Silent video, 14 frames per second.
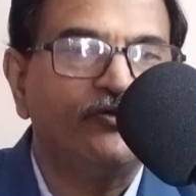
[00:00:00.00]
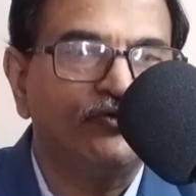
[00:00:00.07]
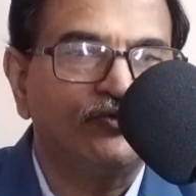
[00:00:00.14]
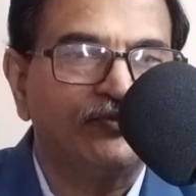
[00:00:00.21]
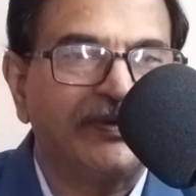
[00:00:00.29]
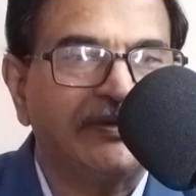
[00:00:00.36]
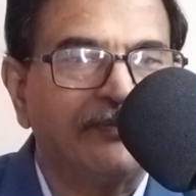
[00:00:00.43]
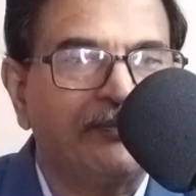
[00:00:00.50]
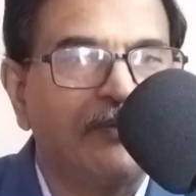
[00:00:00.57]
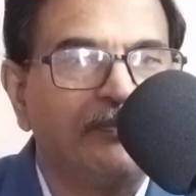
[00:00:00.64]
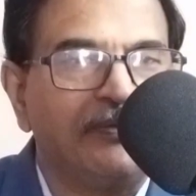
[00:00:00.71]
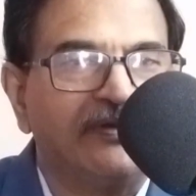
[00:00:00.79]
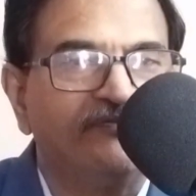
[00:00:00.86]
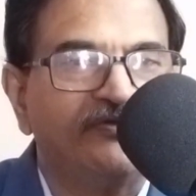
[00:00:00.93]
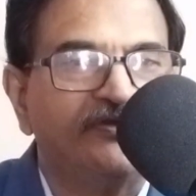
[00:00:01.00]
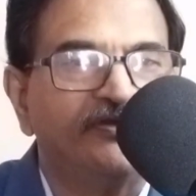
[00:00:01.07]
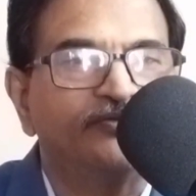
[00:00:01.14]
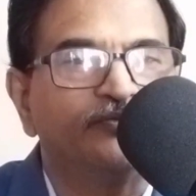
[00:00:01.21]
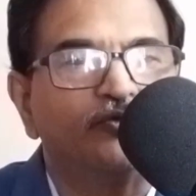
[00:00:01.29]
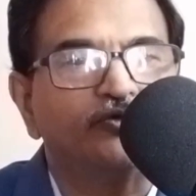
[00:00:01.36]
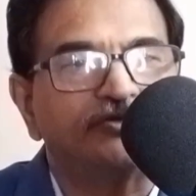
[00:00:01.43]
used by the public, which
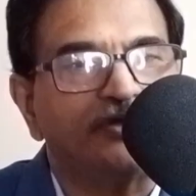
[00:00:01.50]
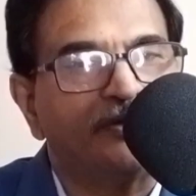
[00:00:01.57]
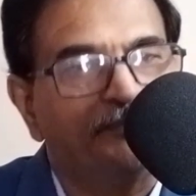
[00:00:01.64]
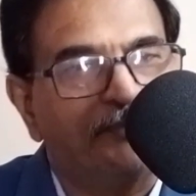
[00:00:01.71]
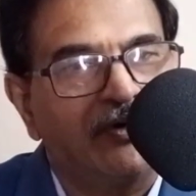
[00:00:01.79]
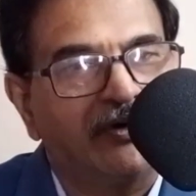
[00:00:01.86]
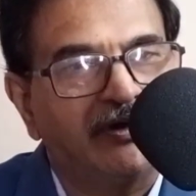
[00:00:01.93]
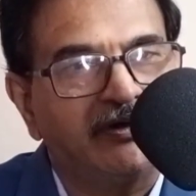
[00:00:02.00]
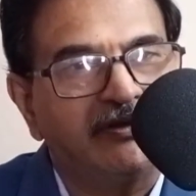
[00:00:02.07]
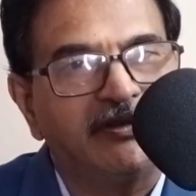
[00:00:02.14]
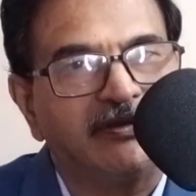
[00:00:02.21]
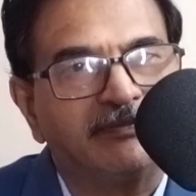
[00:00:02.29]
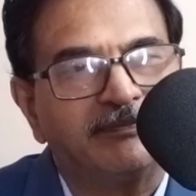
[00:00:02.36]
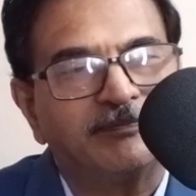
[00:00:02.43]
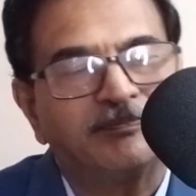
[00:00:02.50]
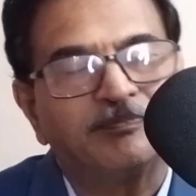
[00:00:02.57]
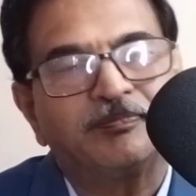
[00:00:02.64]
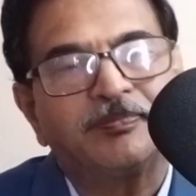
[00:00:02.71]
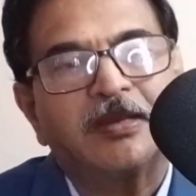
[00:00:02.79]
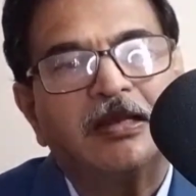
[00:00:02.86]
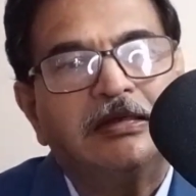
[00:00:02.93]
is most important thing.
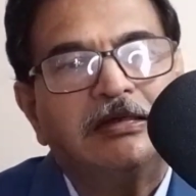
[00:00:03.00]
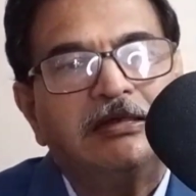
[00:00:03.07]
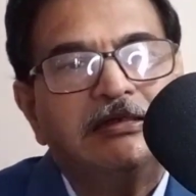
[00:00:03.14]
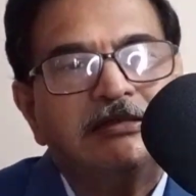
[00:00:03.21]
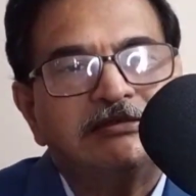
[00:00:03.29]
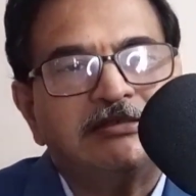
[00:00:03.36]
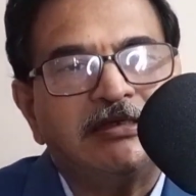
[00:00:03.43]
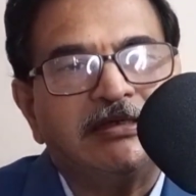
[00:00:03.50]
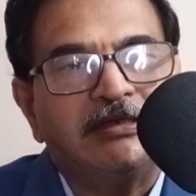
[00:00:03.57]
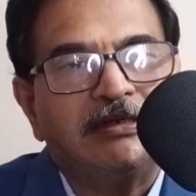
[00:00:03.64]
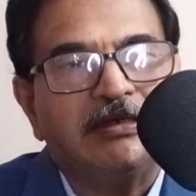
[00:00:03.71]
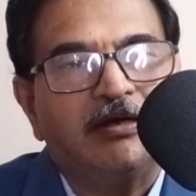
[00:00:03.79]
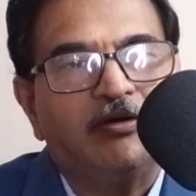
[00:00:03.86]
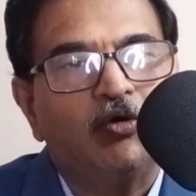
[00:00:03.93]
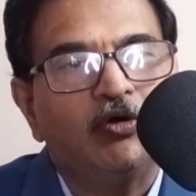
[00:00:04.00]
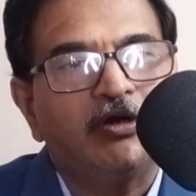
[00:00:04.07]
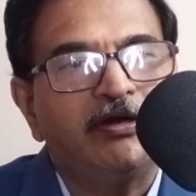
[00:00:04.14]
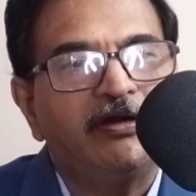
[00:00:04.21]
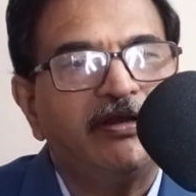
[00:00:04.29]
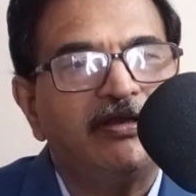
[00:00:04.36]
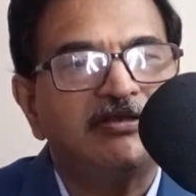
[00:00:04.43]
See,
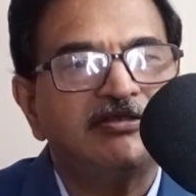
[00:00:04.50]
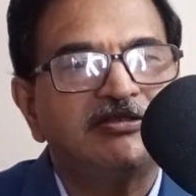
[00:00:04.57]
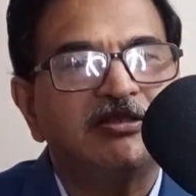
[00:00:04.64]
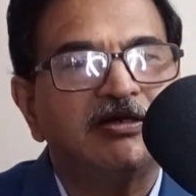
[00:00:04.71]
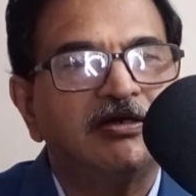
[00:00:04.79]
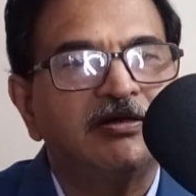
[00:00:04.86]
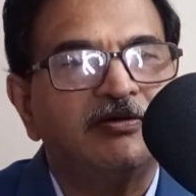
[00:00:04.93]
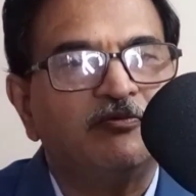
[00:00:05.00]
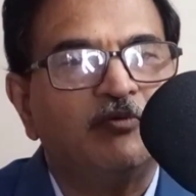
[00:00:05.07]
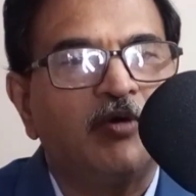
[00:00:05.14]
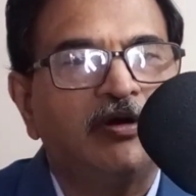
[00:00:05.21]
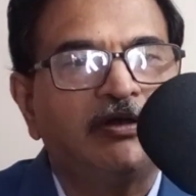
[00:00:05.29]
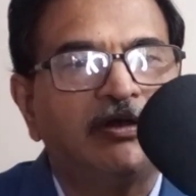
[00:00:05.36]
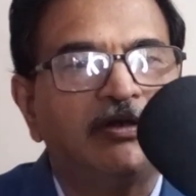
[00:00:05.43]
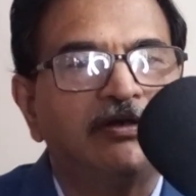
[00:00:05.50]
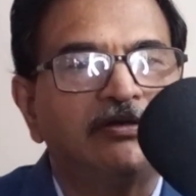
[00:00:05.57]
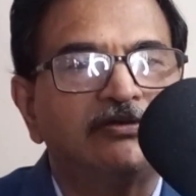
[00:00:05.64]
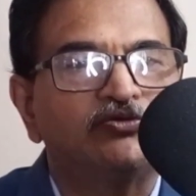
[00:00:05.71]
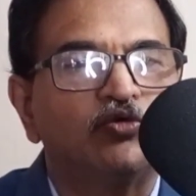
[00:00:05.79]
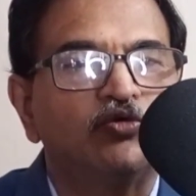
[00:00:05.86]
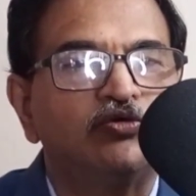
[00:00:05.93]
olden days the water
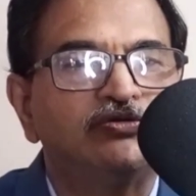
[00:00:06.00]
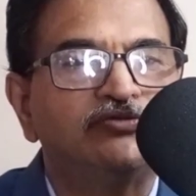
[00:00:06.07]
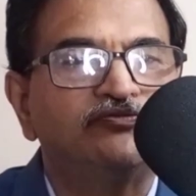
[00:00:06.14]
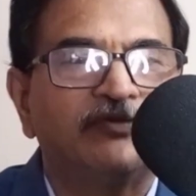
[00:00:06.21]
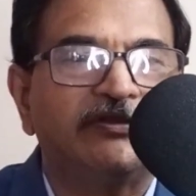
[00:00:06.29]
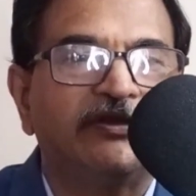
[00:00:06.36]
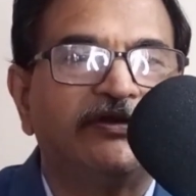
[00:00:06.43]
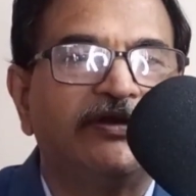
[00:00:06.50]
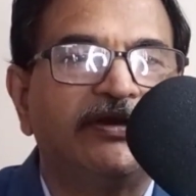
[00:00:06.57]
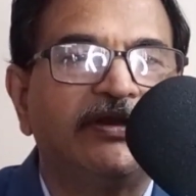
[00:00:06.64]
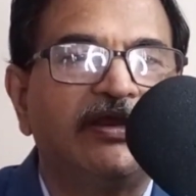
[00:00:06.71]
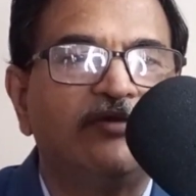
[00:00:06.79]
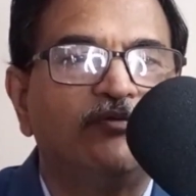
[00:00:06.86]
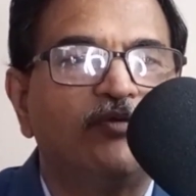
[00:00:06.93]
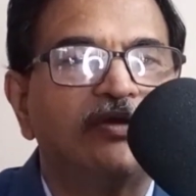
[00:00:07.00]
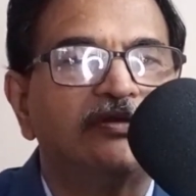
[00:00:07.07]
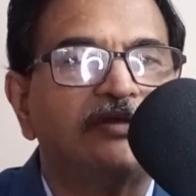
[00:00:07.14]
source for the drinking was